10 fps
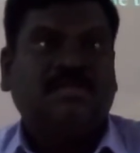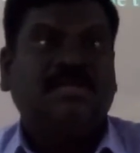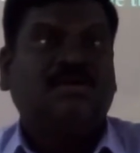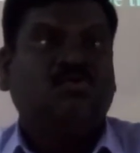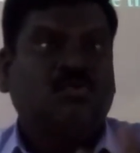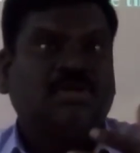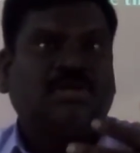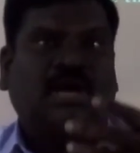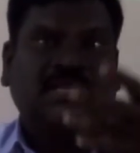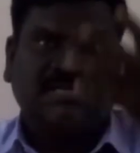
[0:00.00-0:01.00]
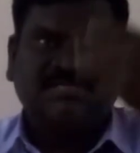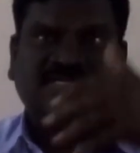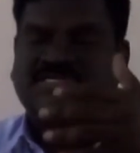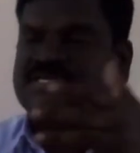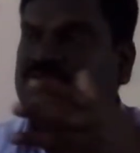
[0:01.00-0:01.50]
He took another
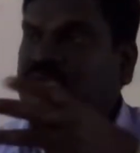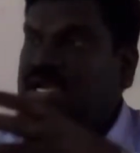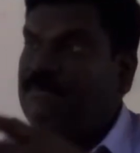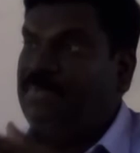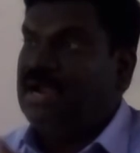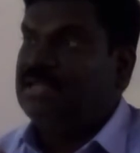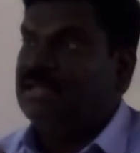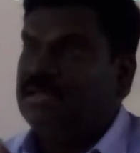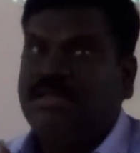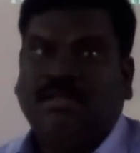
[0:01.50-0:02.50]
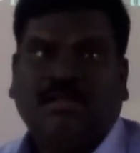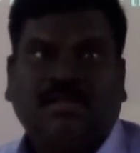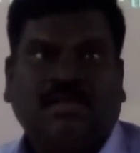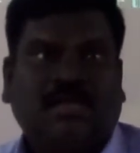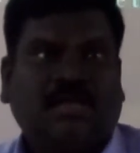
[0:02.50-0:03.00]
research. He compared
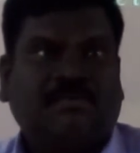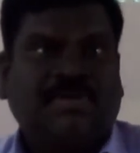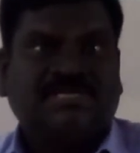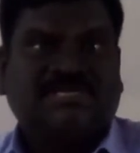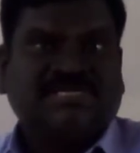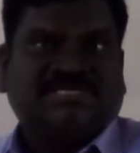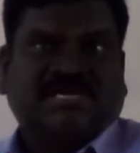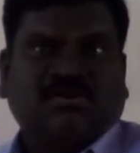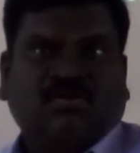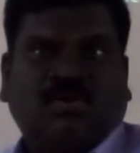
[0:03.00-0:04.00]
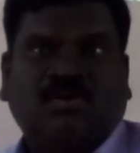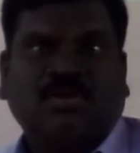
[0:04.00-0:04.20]
because he said, no,